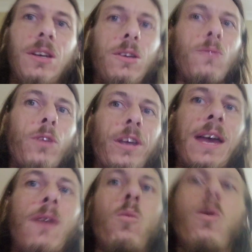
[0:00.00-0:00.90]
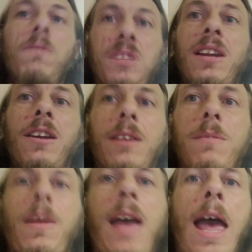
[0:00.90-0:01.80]
work out what was going to
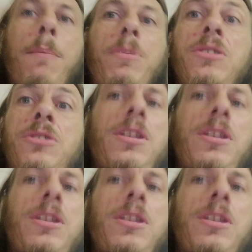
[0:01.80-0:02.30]
happen to the